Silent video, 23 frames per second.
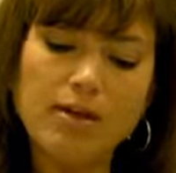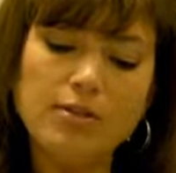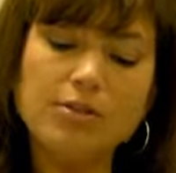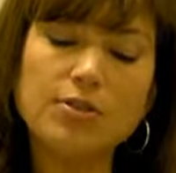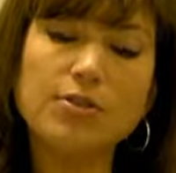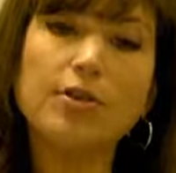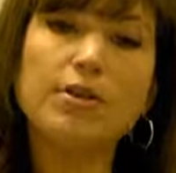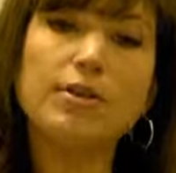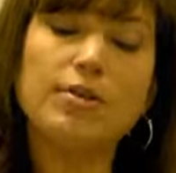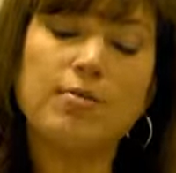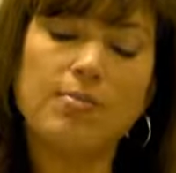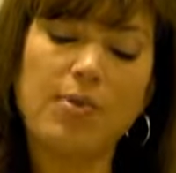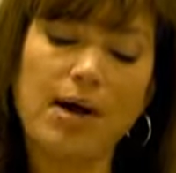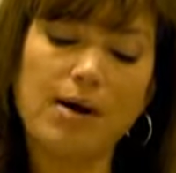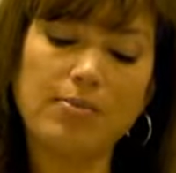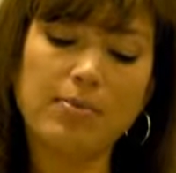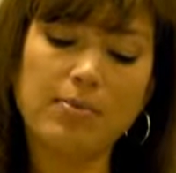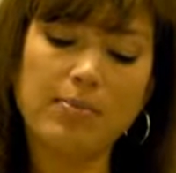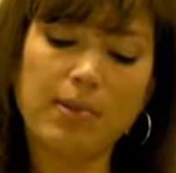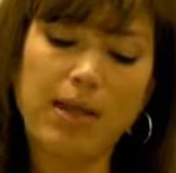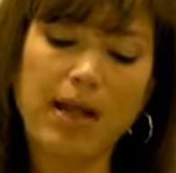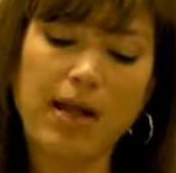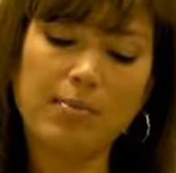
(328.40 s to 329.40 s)
During the
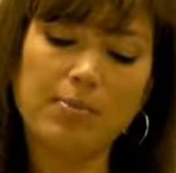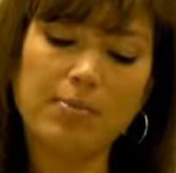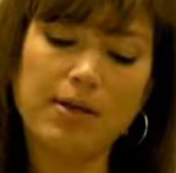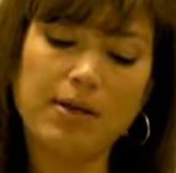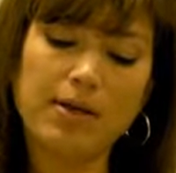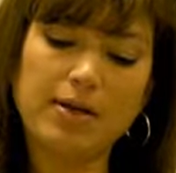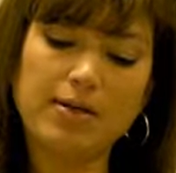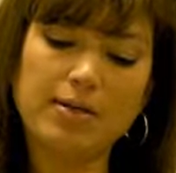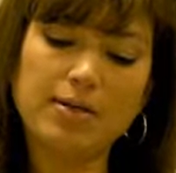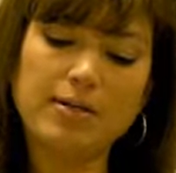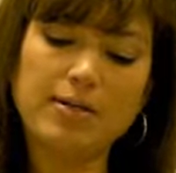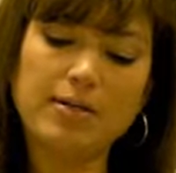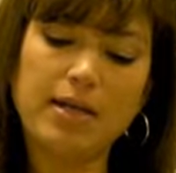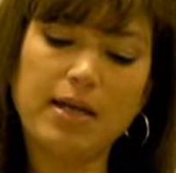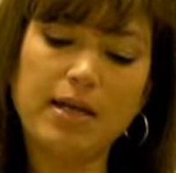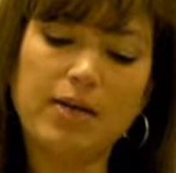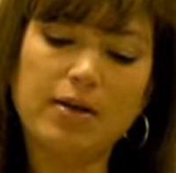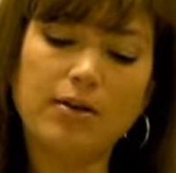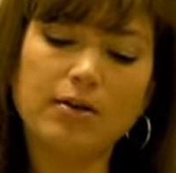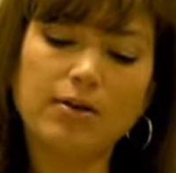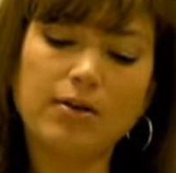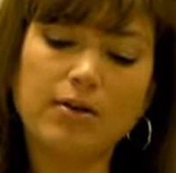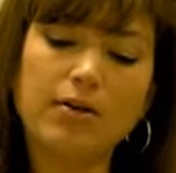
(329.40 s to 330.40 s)
Bible Black Belts,
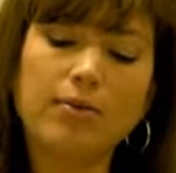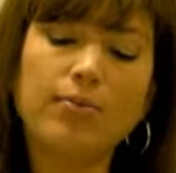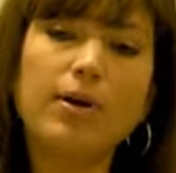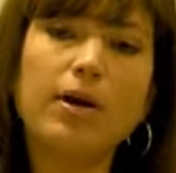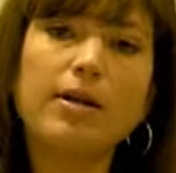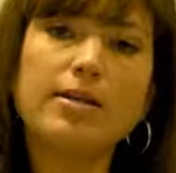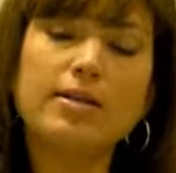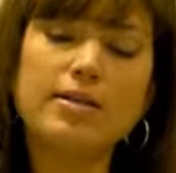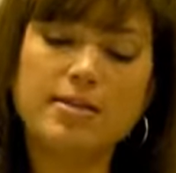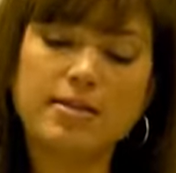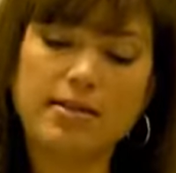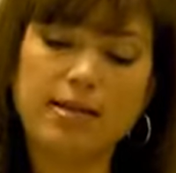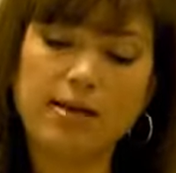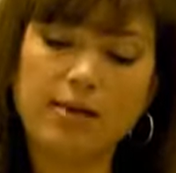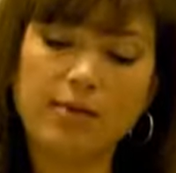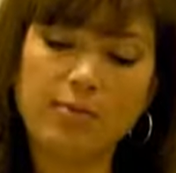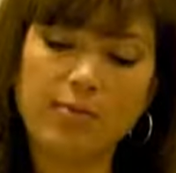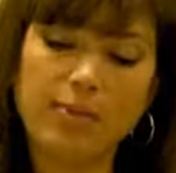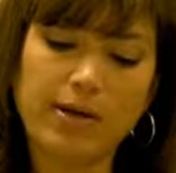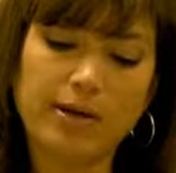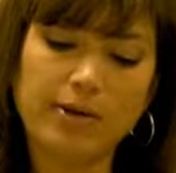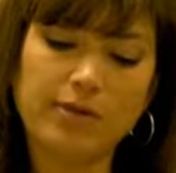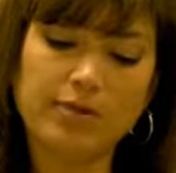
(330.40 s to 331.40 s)
they earned
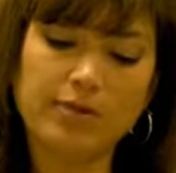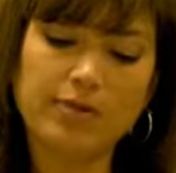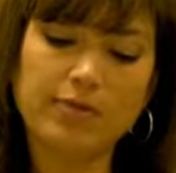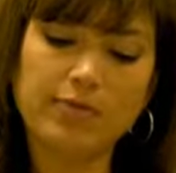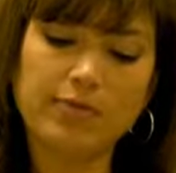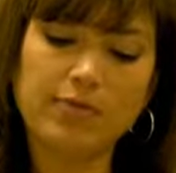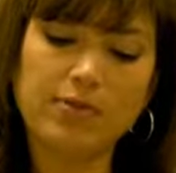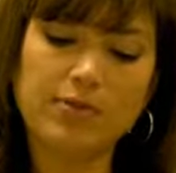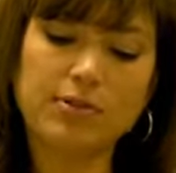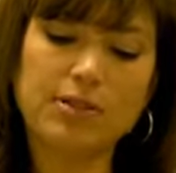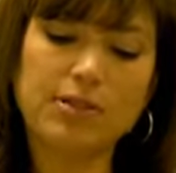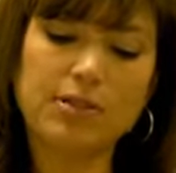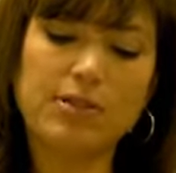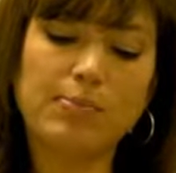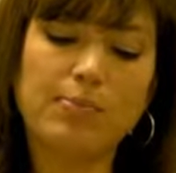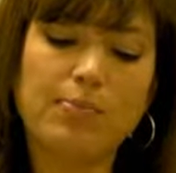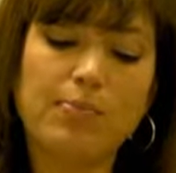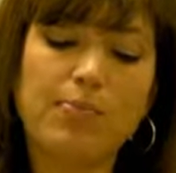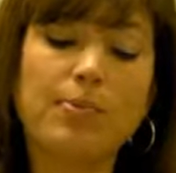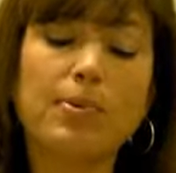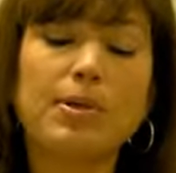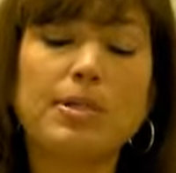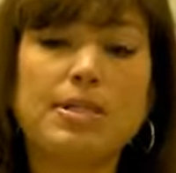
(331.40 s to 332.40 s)
karate-style belts for
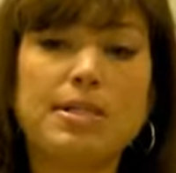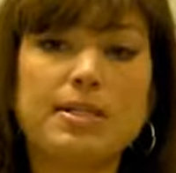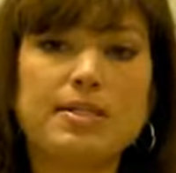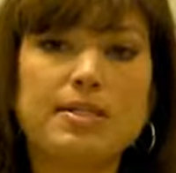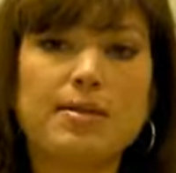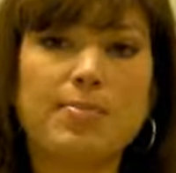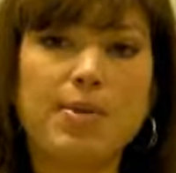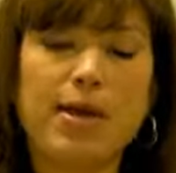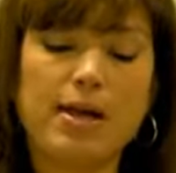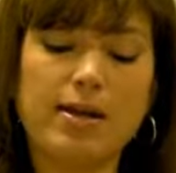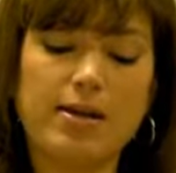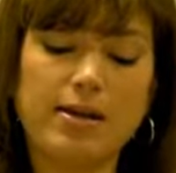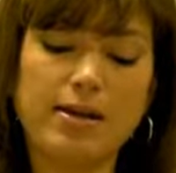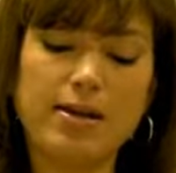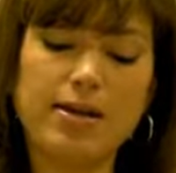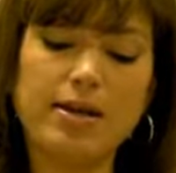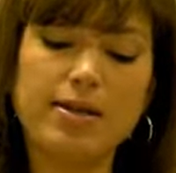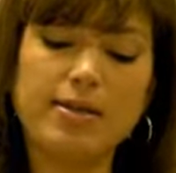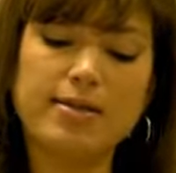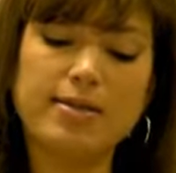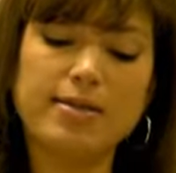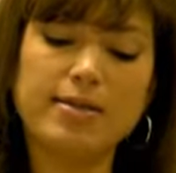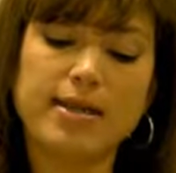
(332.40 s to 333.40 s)
participating
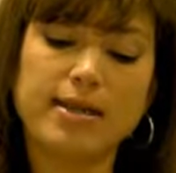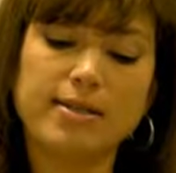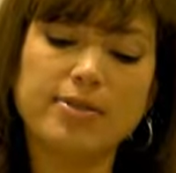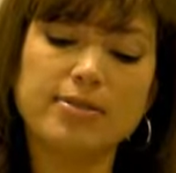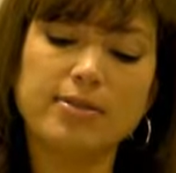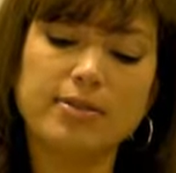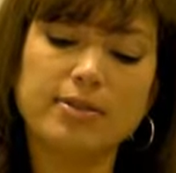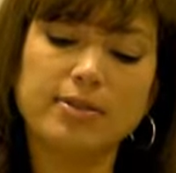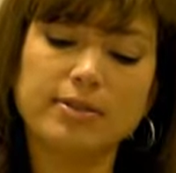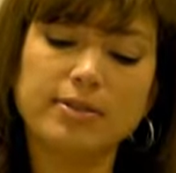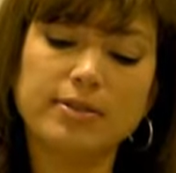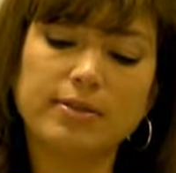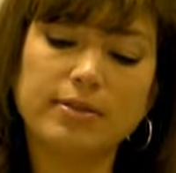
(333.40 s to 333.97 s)
in the session.